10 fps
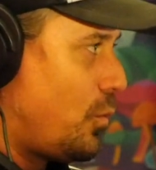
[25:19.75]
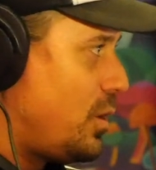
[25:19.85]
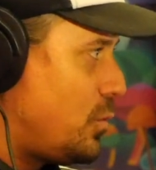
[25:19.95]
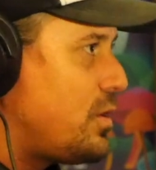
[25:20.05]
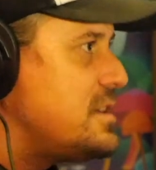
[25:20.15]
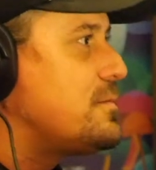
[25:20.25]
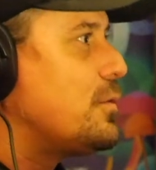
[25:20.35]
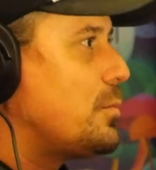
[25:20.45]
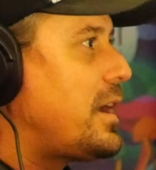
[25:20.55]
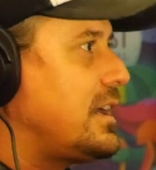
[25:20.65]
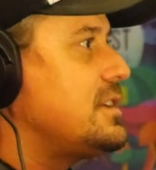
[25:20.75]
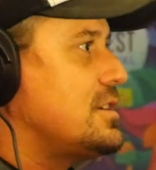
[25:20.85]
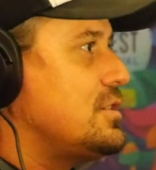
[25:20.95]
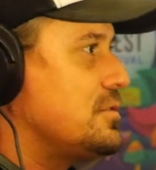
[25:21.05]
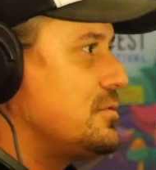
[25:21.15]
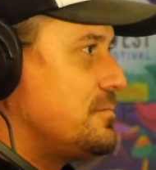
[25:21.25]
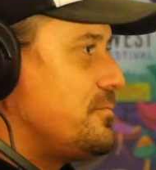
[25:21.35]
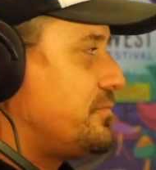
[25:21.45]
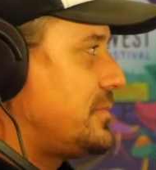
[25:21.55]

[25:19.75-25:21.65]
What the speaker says: What is filmmaking to you?"